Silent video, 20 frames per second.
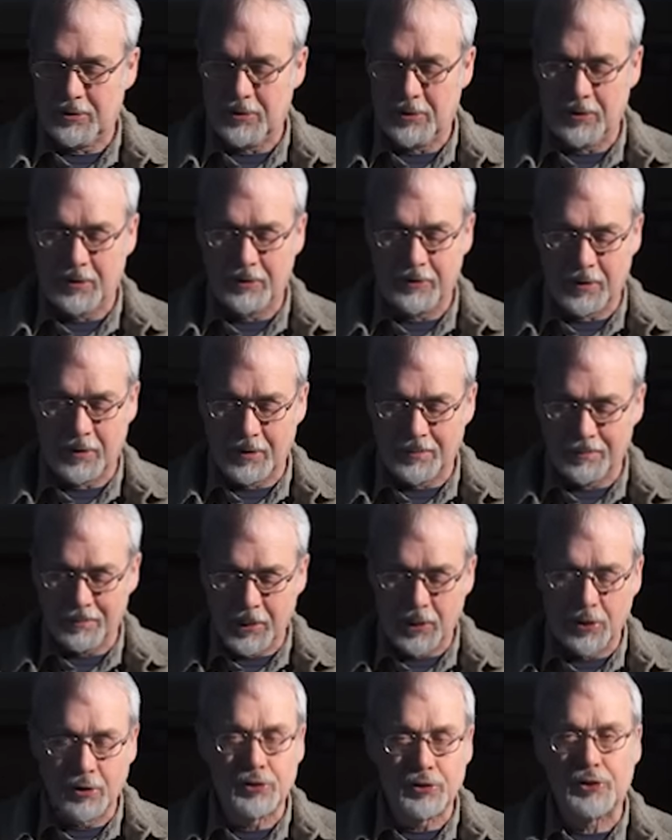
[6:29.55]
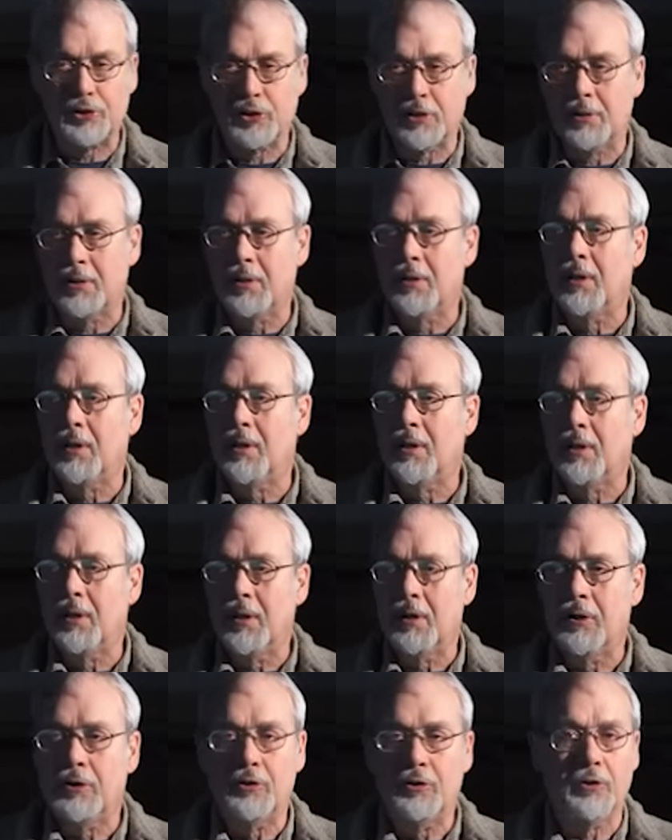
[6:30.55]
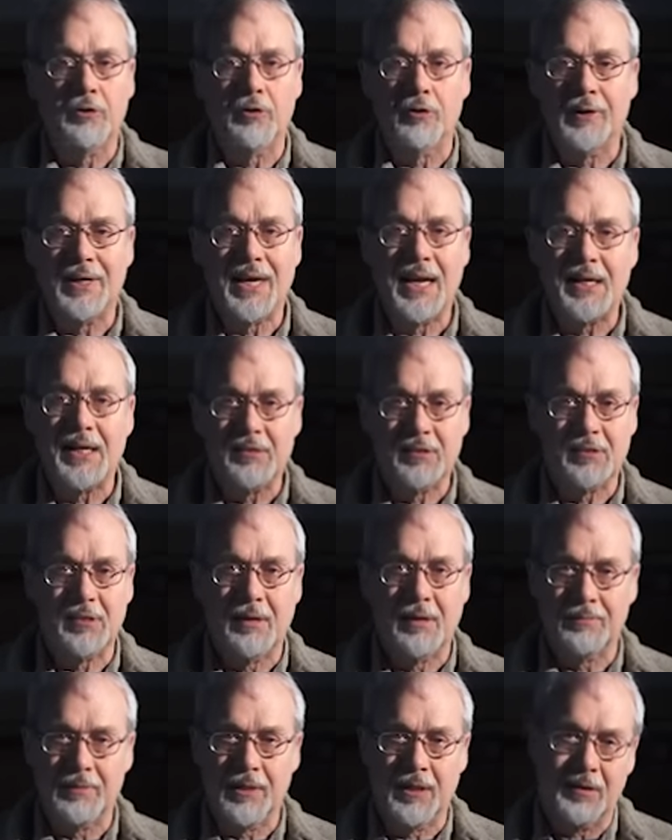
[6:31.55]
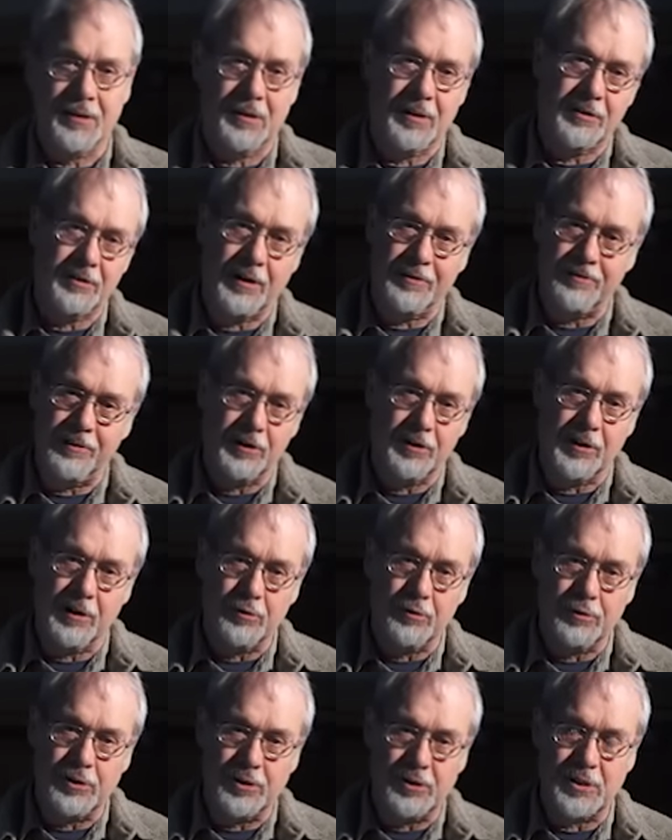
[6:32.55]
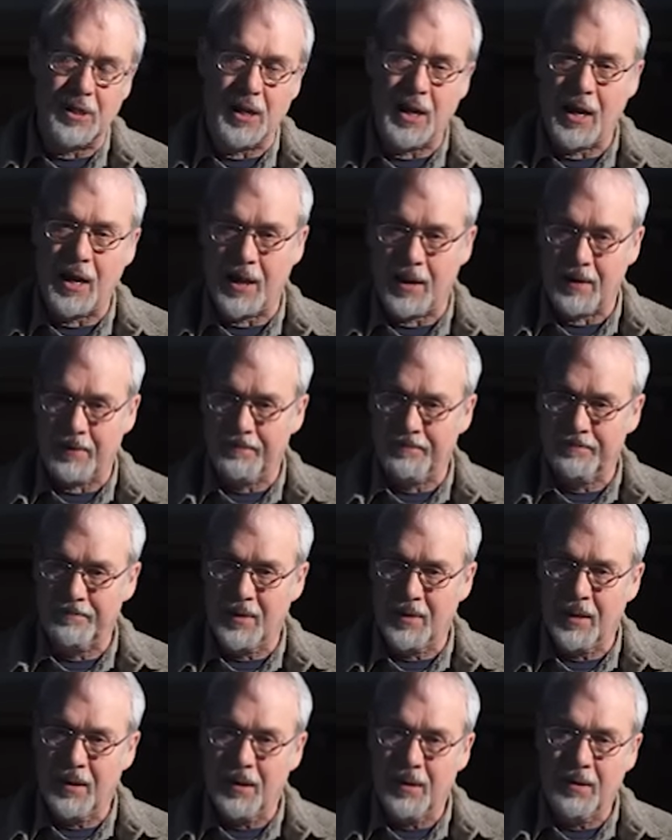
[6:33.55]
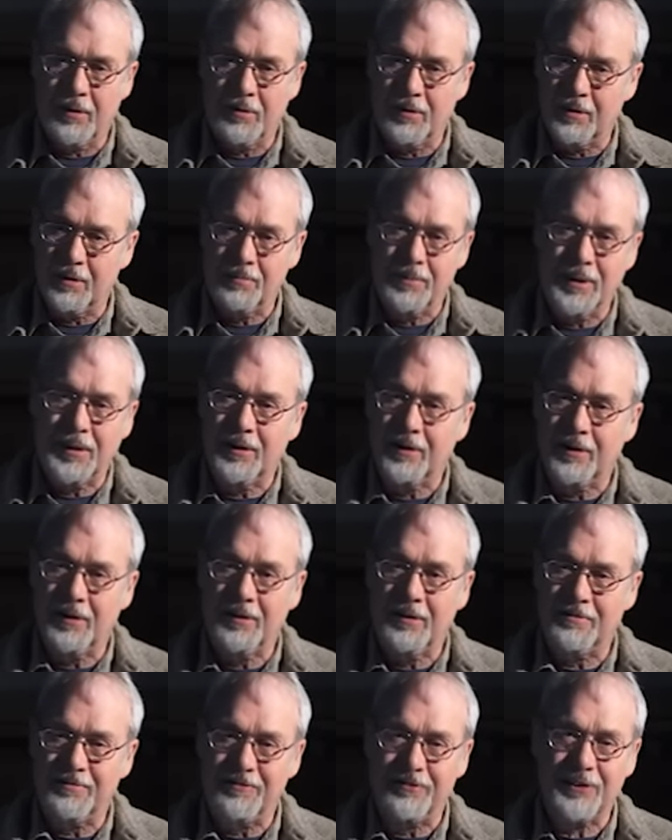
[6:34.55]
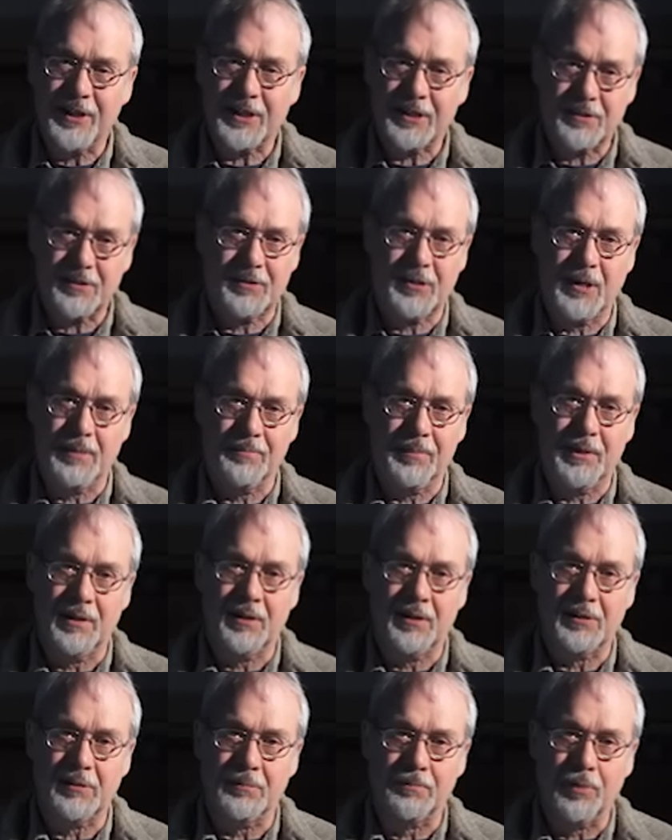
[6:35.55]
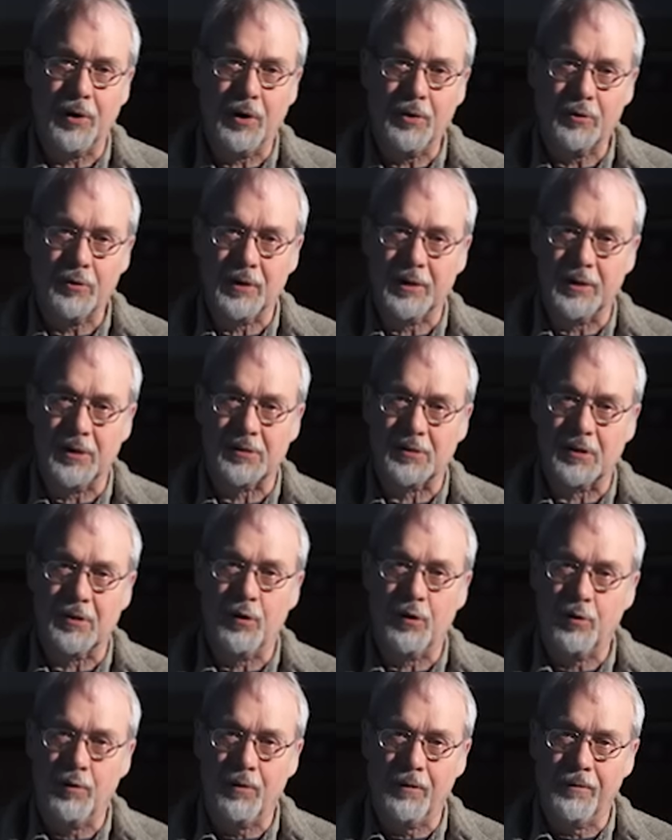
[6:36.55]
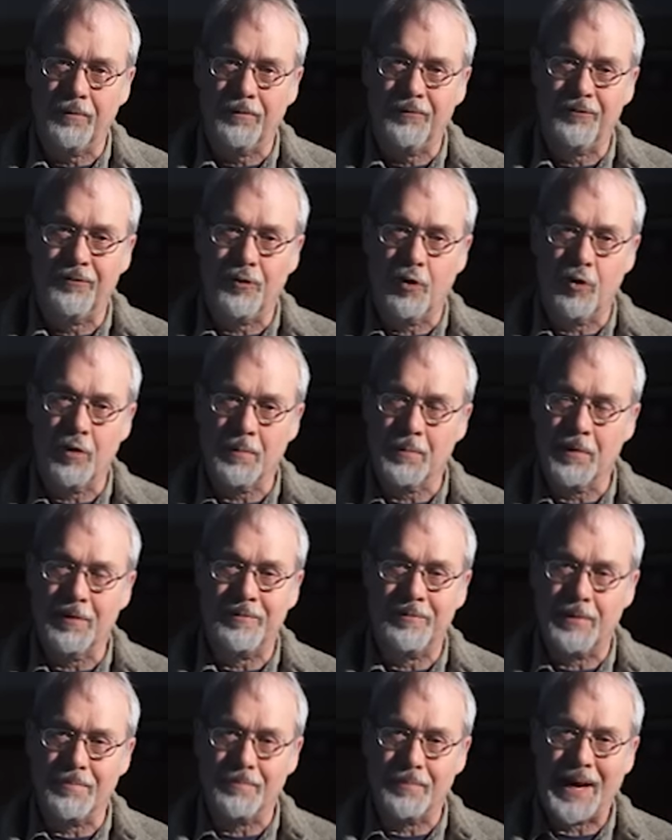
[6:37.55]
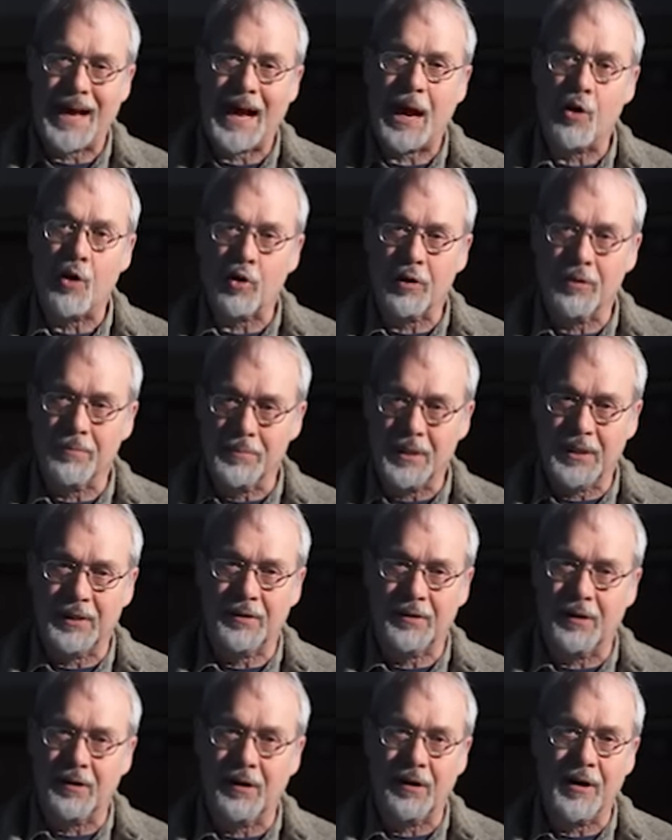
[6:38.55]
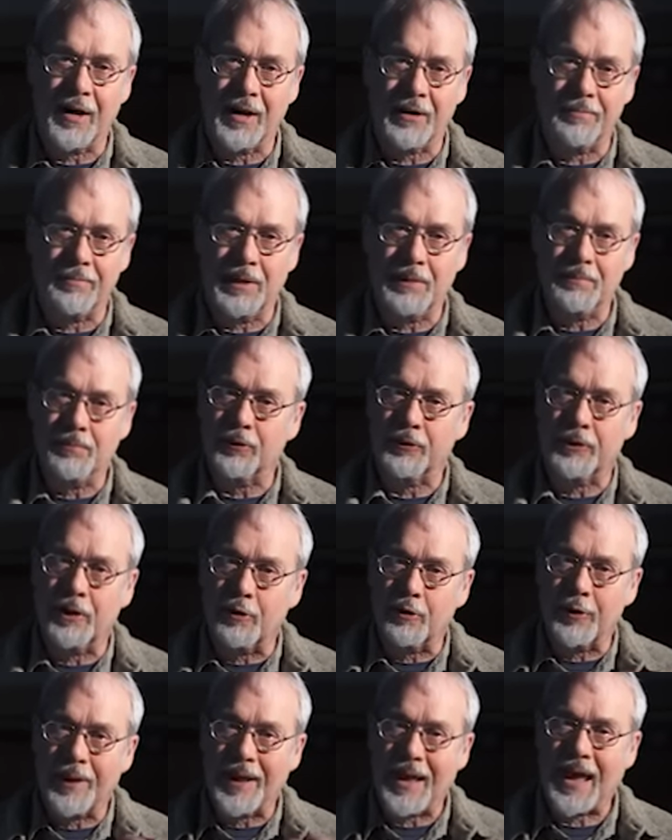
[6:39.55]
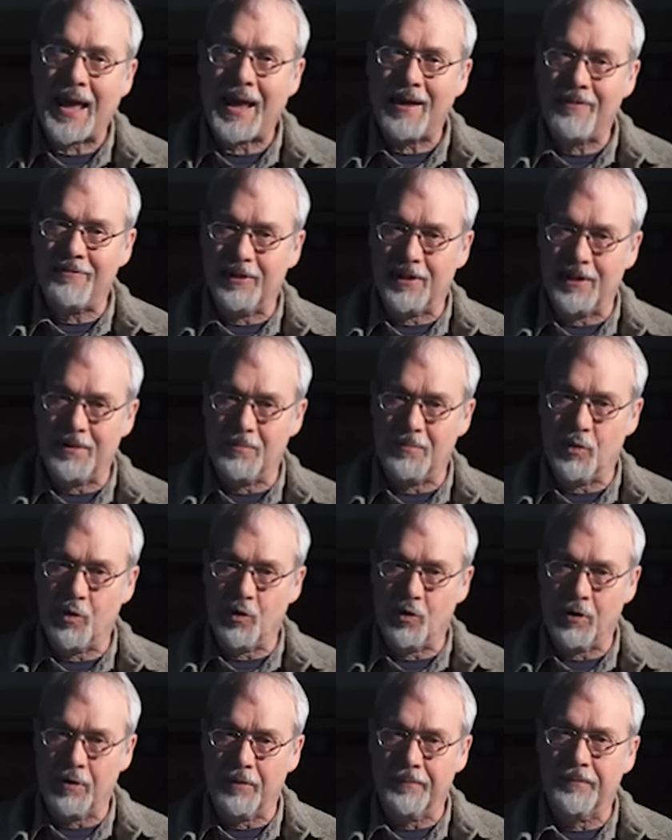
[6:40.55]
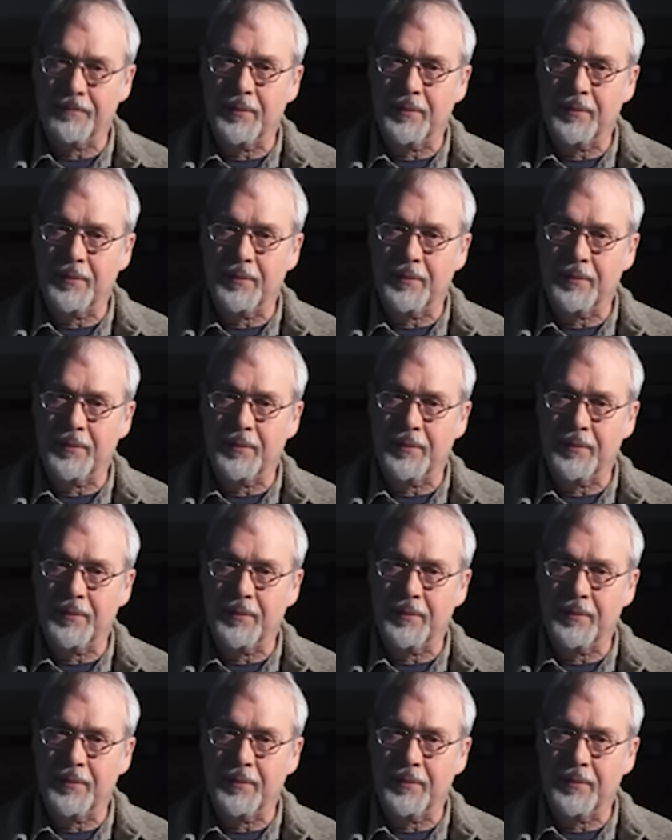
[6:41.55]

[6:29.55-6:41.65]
You know, the compulsion to create something that's of your own design. The ability to fix something that's broken is a whole form of empowerment that a lot of people don't have anymore.